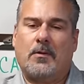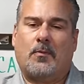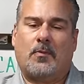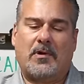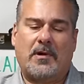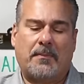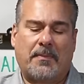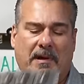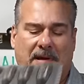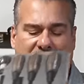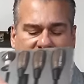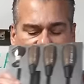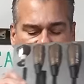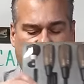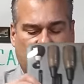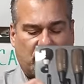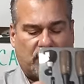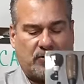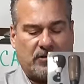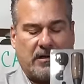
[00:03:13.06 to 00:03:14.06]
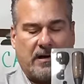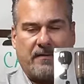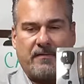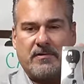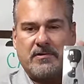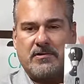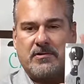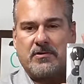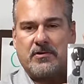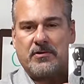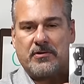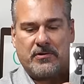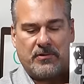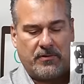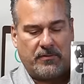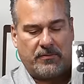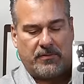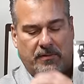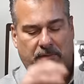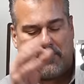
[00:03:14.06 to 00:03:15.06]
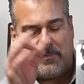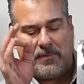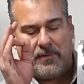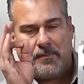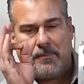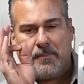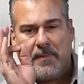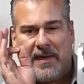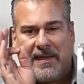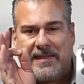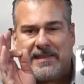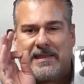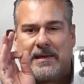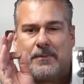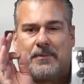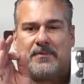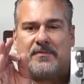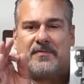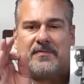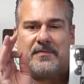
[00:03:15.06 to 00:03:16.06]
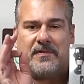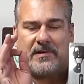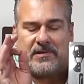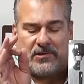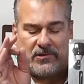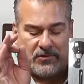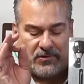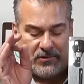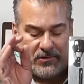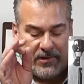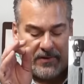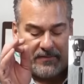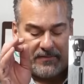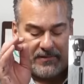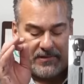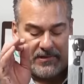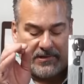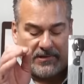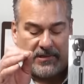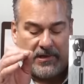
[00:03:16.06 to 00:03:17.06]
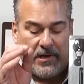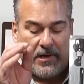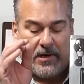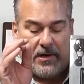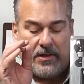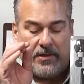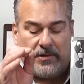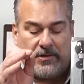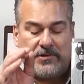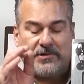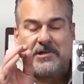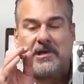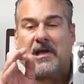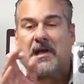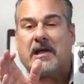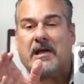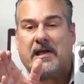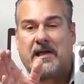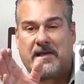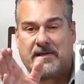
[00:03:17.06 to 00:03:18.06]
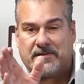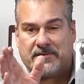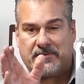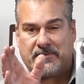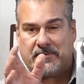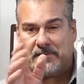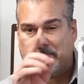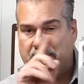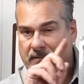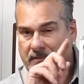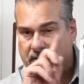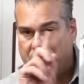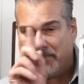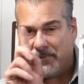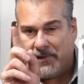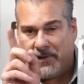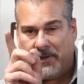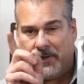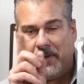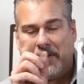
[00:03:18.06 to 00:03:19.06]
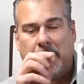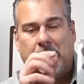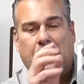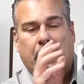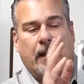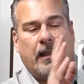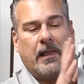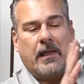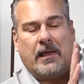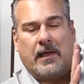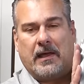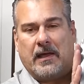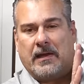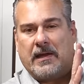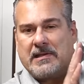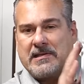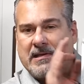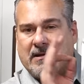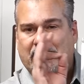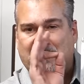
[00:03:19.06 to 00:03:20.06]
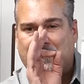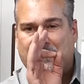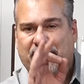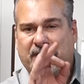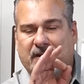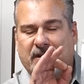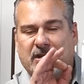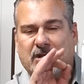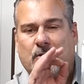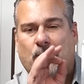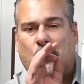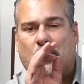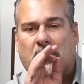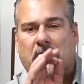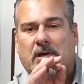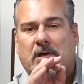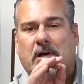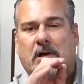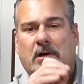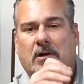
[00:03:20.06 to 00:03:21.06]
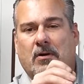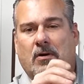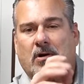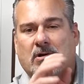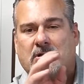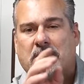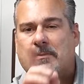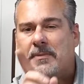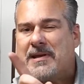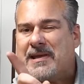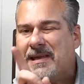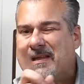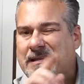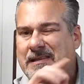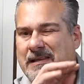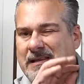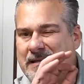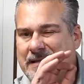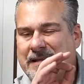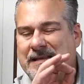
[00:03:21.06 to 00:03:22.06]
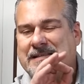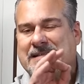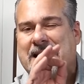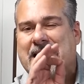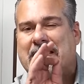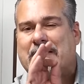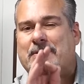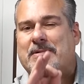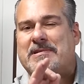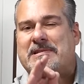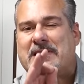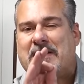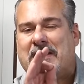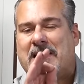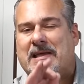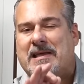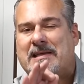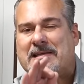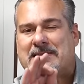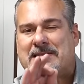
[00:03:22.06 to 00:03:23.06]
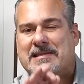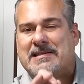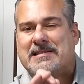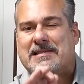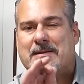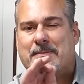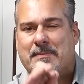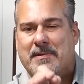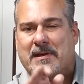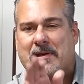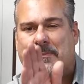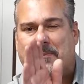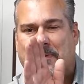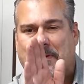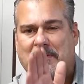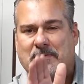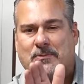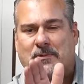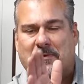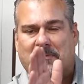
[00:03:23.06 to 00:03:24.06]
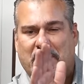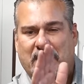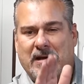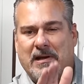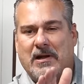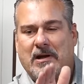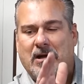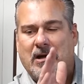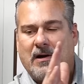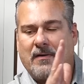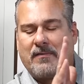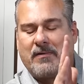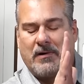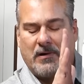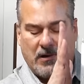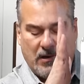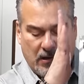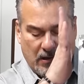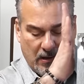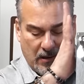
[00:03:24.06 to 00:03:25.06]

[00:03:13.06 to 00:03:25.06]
when you buy Vessel screwdrivers, the, the, the main thing with Vessel screwdrivers is they're JIS, okay? And that's a great feature working on cars. I'm going to get to exactly what JIS is in a minute, but I just want to right now cover